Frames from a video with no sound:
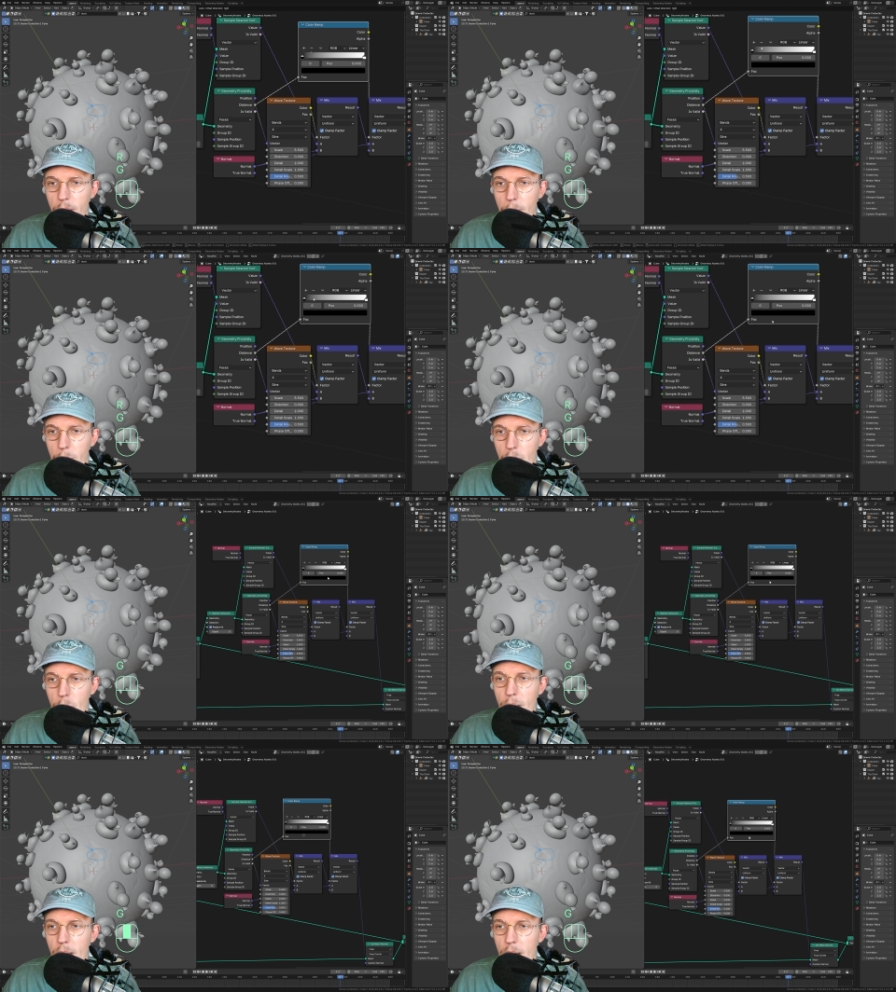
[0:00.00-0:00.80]

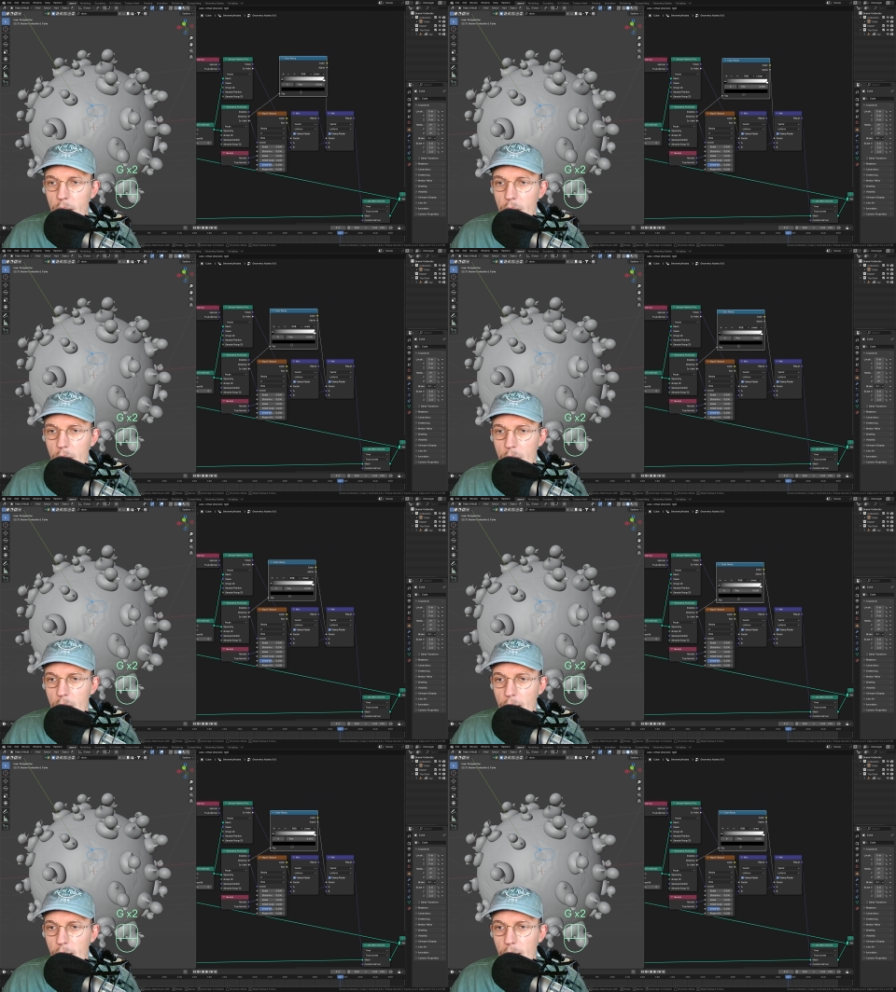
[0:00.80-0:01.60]
between the distance
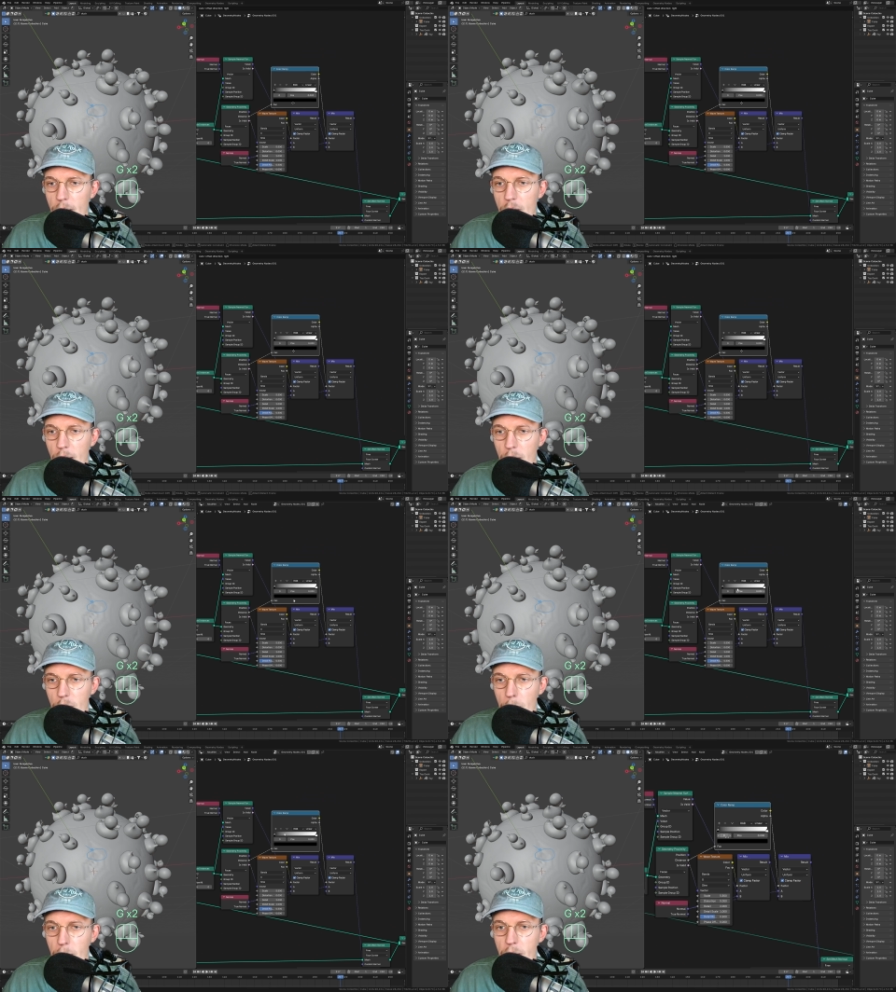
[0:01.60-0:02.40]
and that second
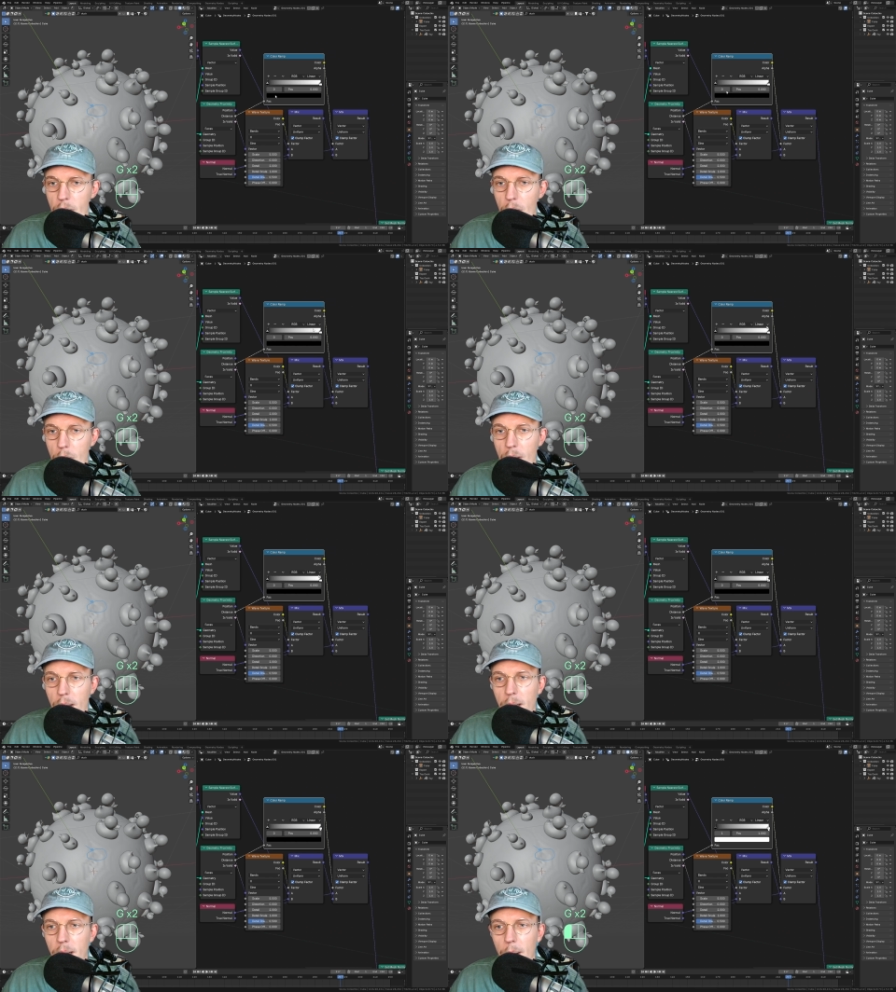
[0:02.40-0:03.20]
mix node,
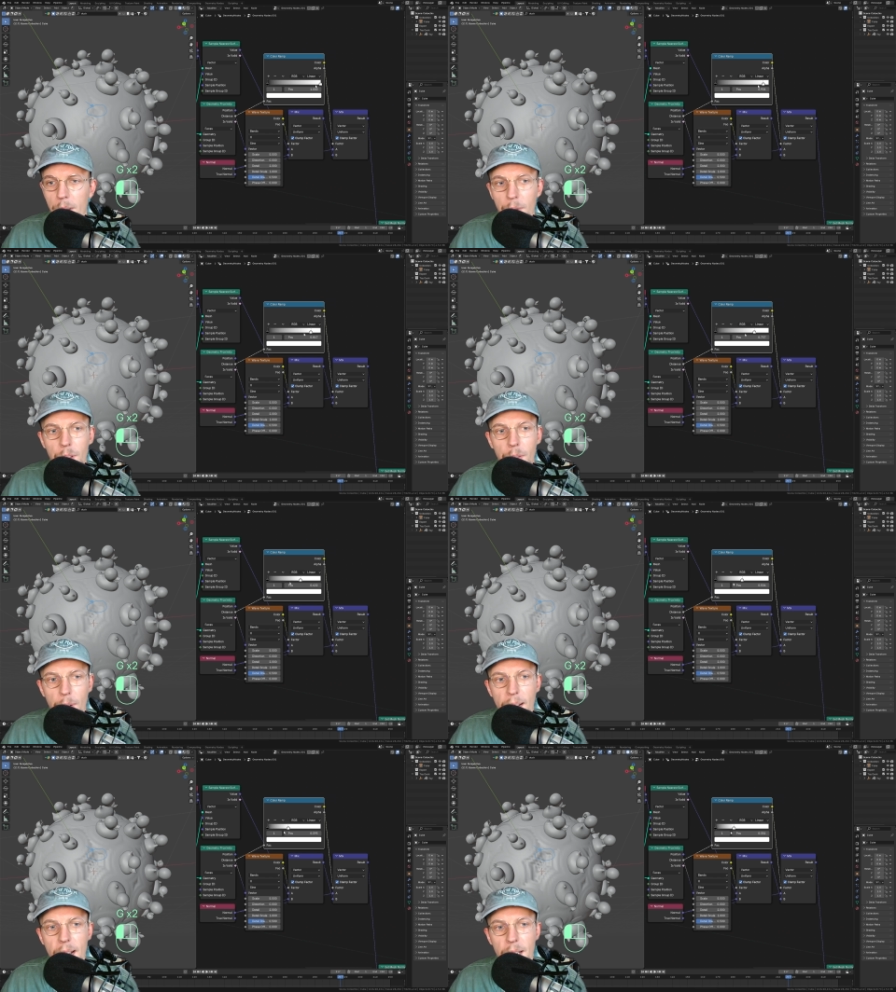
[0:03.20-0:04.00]
and
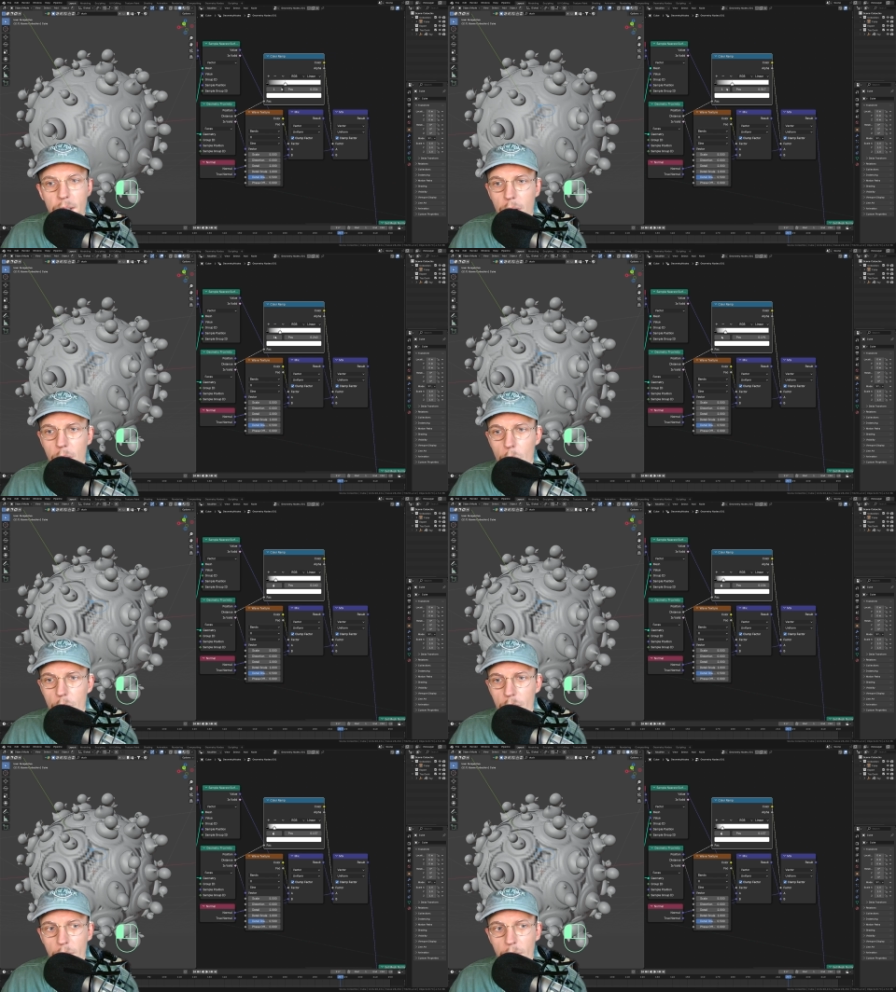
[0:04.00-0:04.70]
drag this closer.